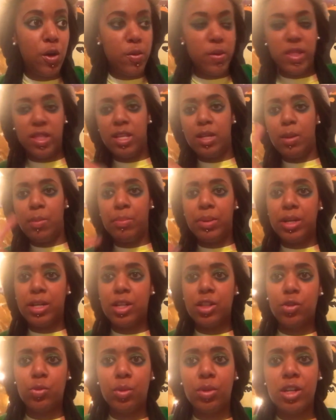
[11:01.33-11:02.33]
And then
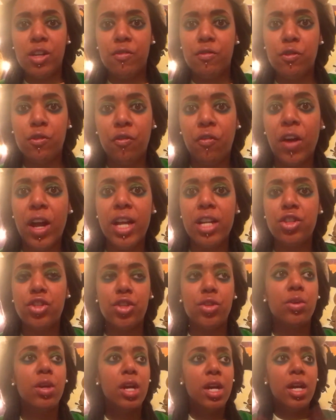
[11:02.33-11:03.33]
abundance will never find
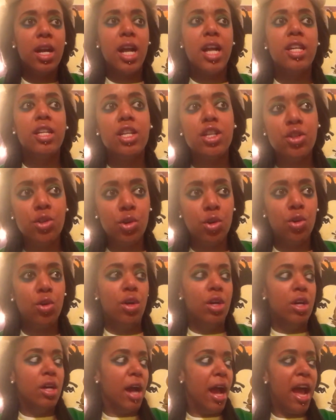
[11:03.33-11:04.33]
you. And then you'll
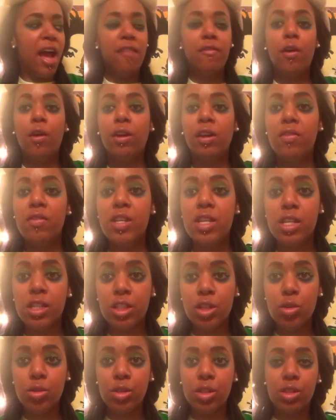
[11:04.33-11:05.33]
have all of the
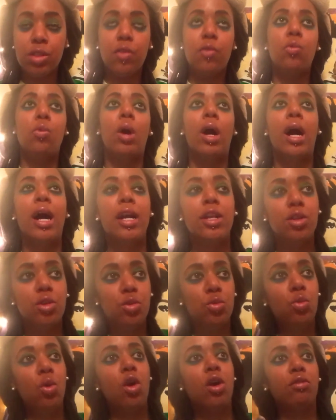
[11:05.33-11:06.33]
excuses of why you
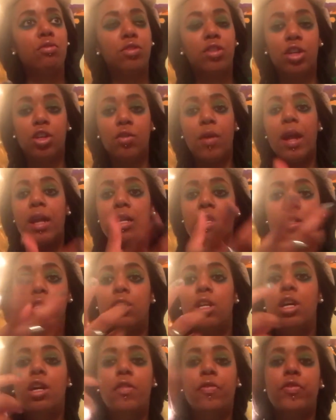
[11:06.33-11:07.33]
weren't the greatest,
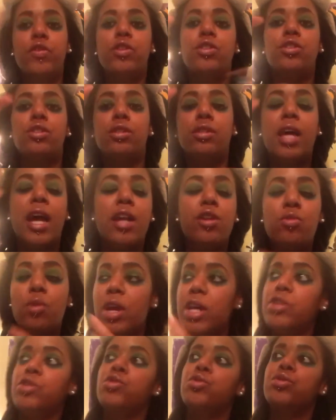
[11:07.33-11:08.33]
this and that. And you
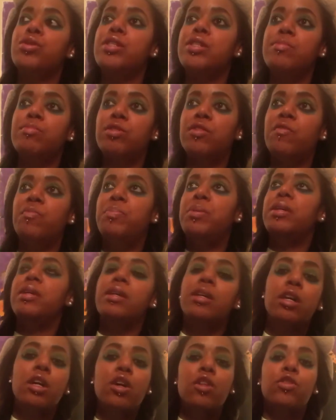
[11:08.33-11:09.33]
had dreams of
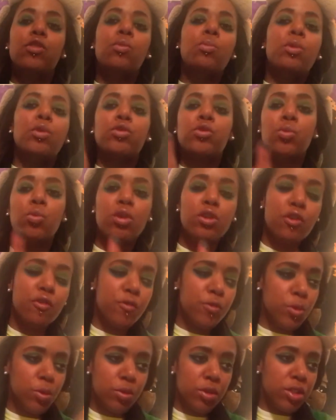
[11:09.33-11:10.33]
being the most
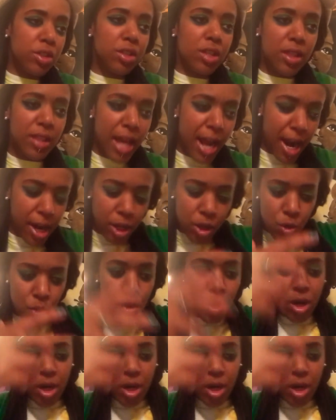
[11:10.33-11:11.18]
wonderful, this and that. And you